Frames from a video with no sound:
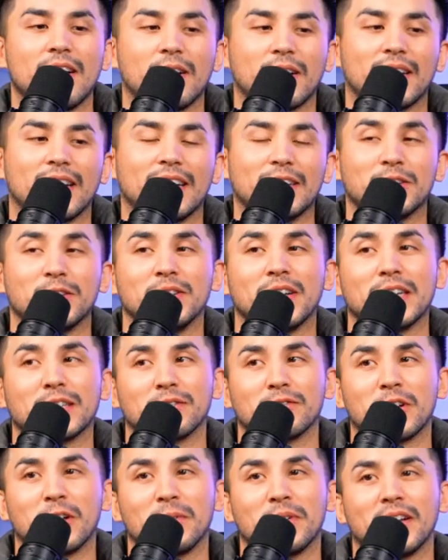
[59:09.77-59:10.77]
Okay, so you guys
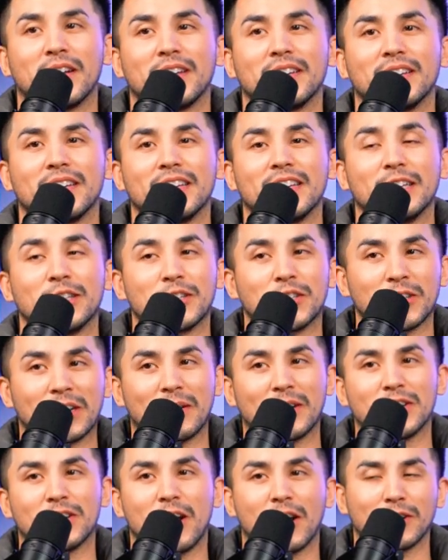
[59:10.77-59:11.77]
can follow me on
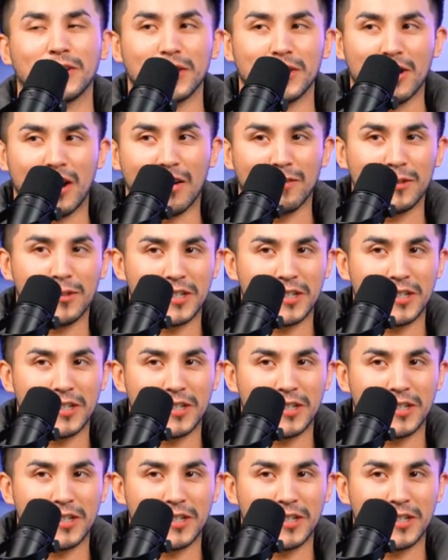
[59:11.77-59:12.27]
Instagram at Dr. Donovan